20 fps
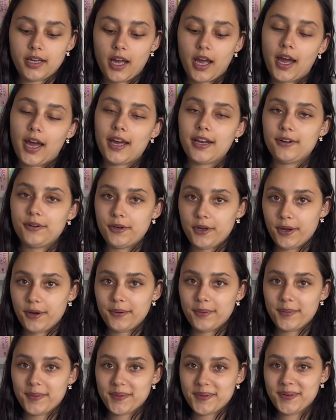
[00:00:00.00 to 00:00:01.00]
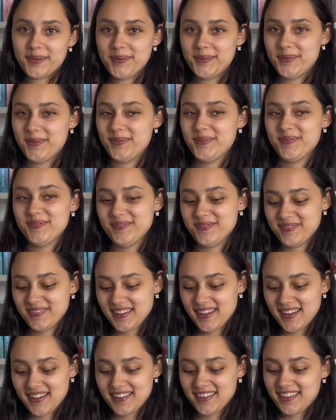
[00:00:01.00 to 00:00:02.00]
I don't know.
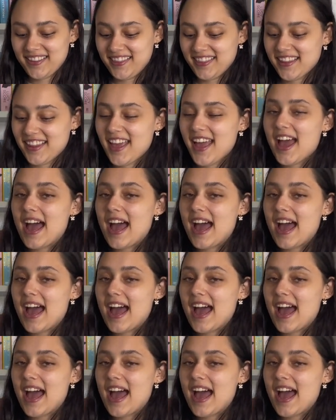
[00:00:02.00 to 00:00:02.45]
I'm